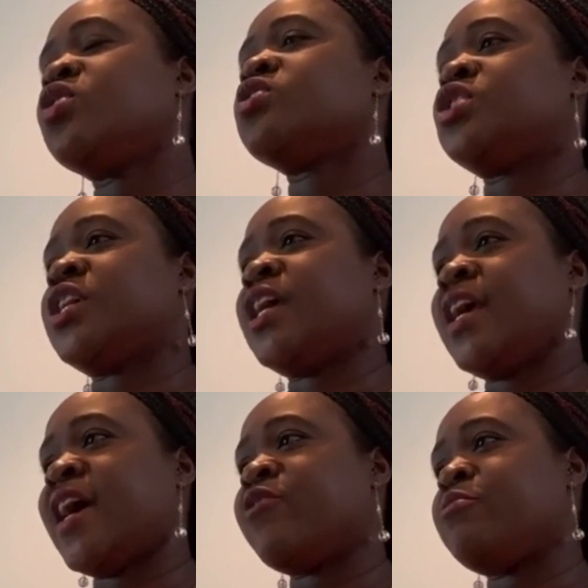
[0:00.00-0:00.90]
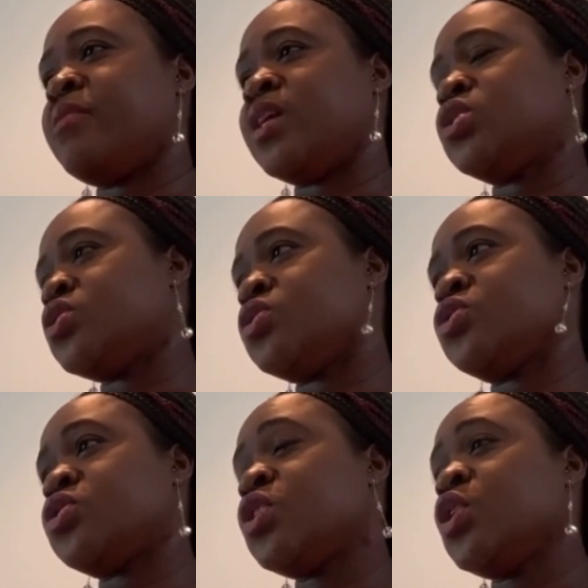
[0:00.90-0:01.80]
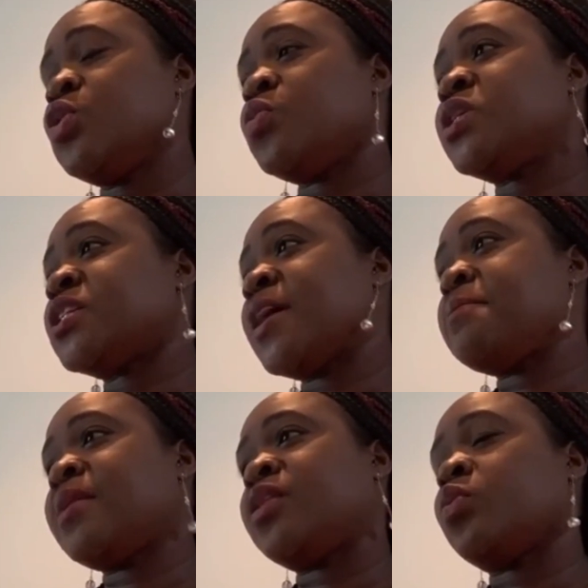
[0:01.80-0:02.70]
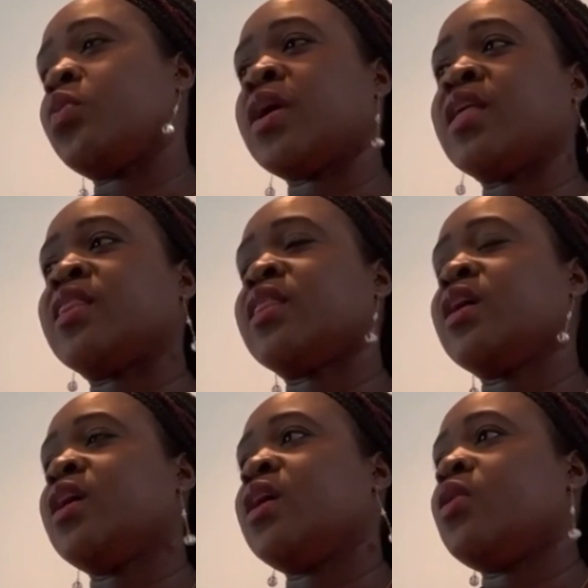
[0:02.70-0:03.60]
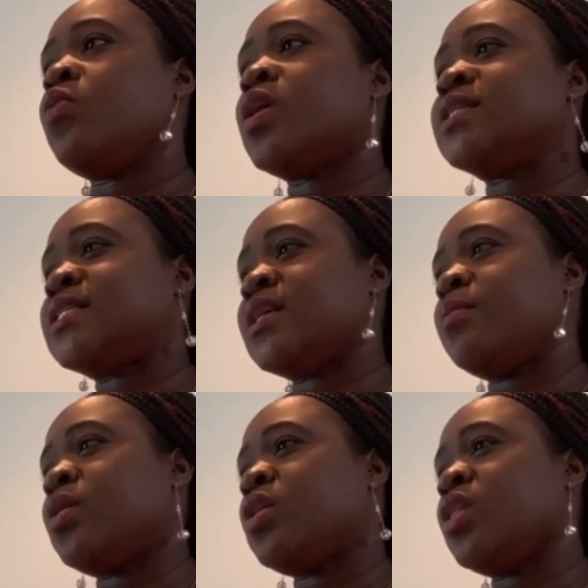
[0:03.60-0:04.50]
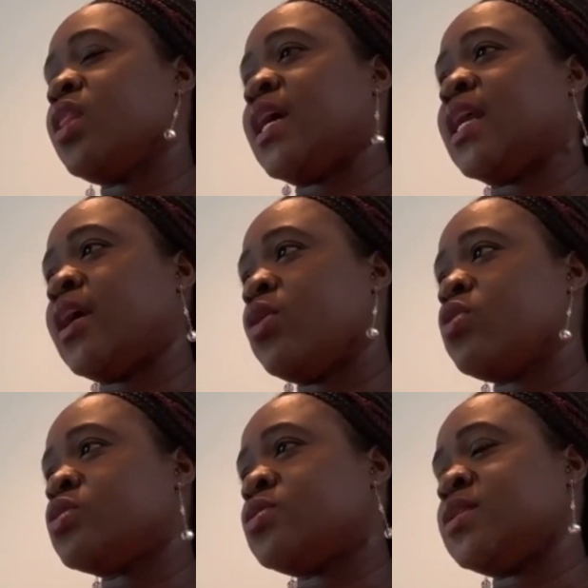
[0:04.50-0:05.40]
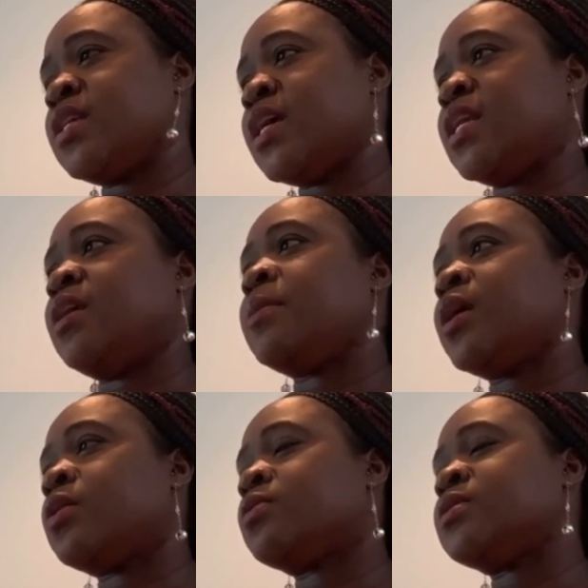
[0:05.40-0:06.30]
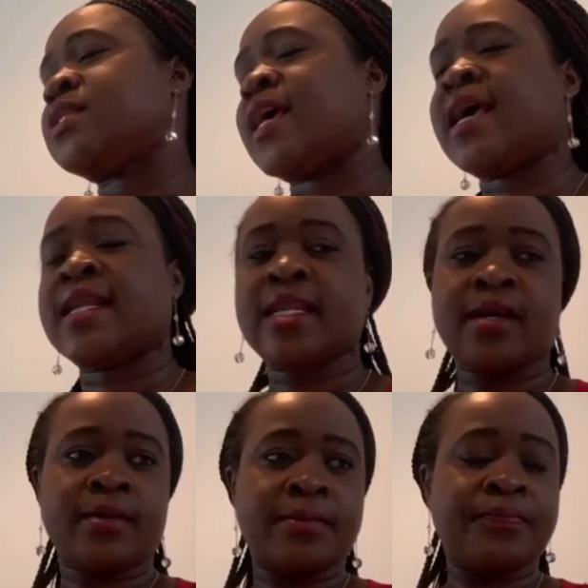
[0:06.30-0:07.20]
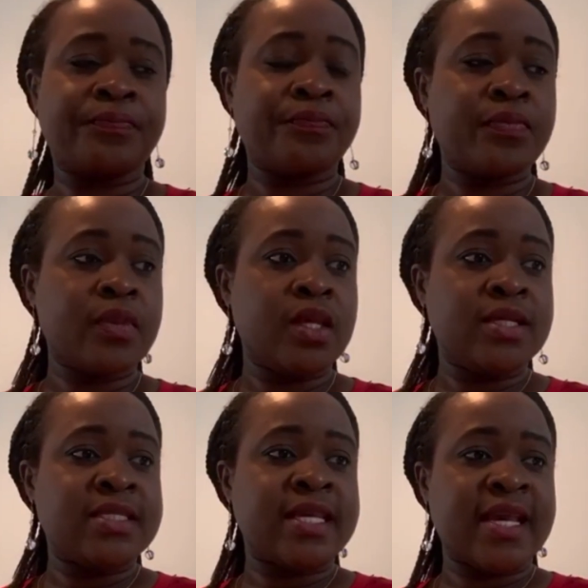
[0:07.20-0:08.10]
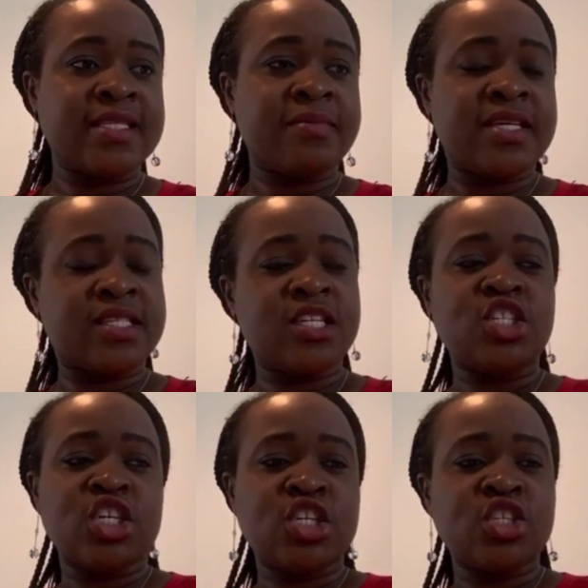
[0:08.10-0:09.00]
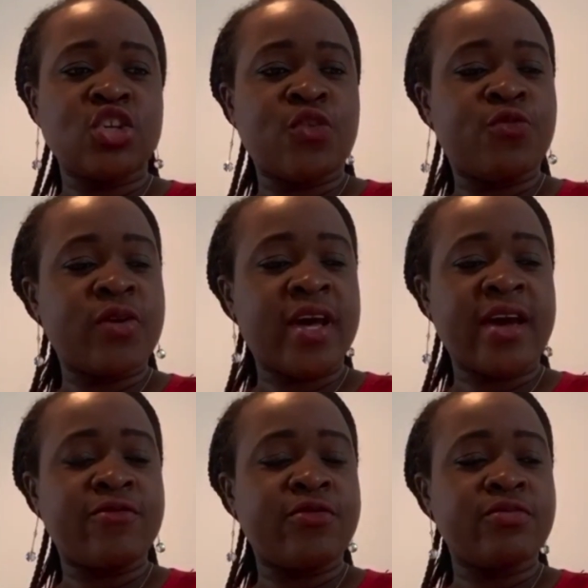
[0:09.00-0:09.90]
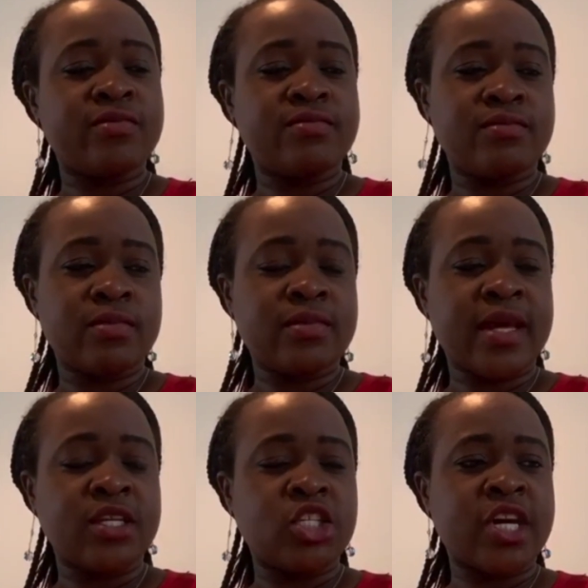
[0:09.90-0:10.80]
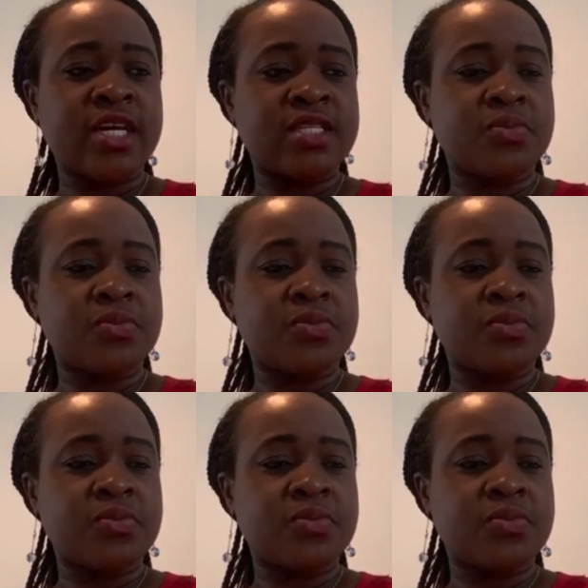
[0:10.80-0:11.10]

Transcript: and I have mentors which I meet with once a month and I also send emails and um, text messages or have like chats with